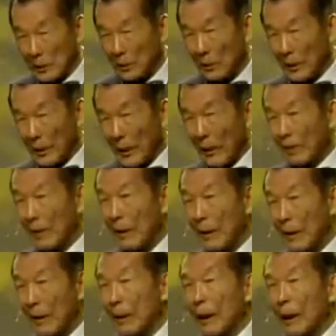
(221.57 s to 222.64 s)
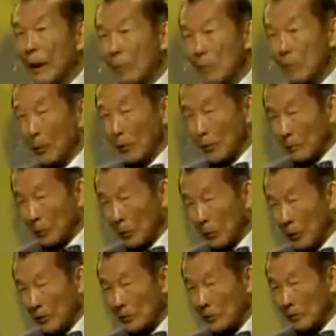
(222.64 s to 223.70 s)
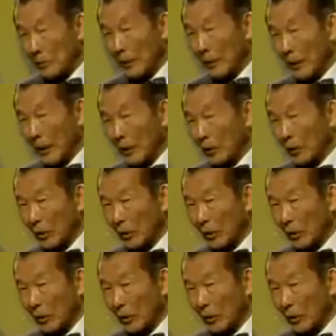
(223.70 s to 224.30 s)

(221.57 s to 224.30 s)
would have progressively